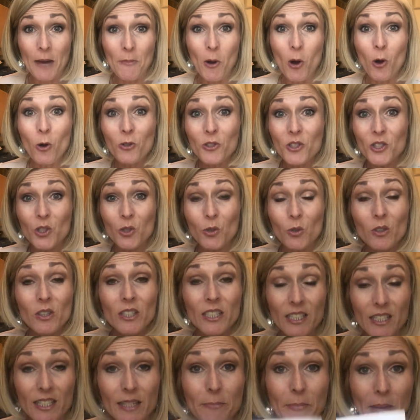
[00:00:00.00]
Old school
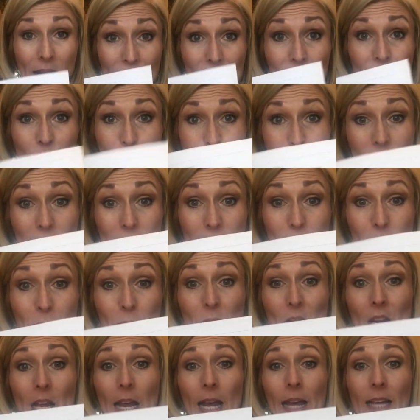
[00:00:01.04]
is manually.
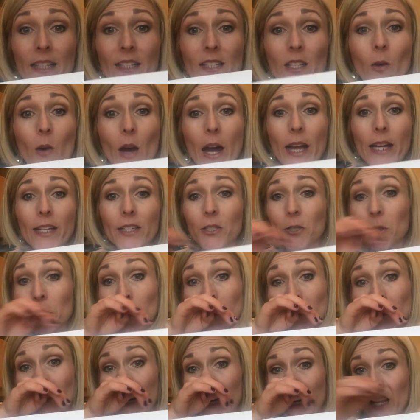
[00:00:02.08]
And so I do
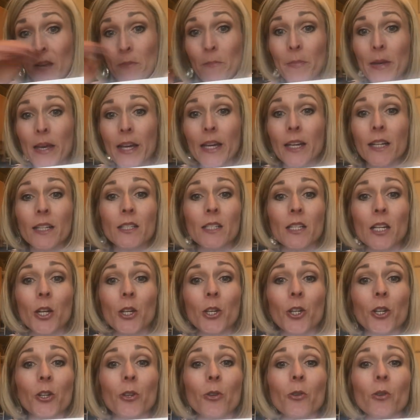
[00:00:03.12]
recommend
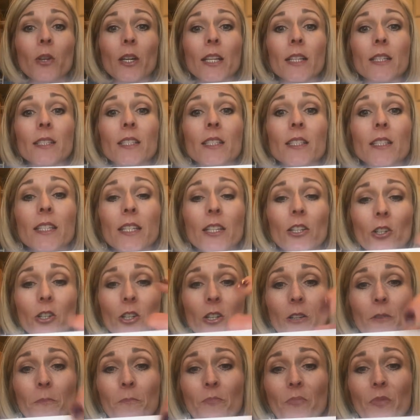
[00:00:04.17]
you
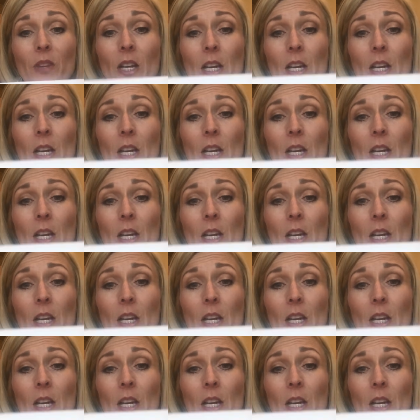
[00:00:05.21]
consider